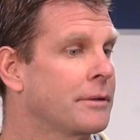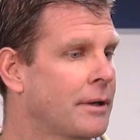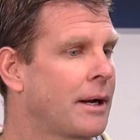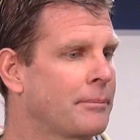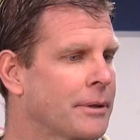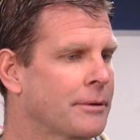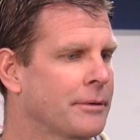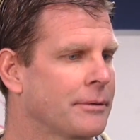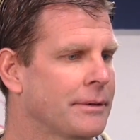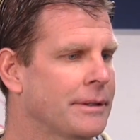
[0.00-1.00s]
a top
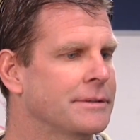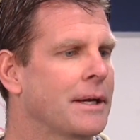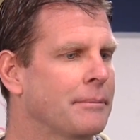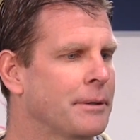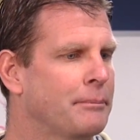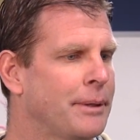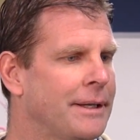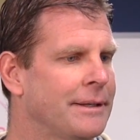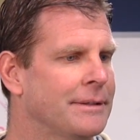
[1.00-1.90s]
recruit, and he's coming to Pitt,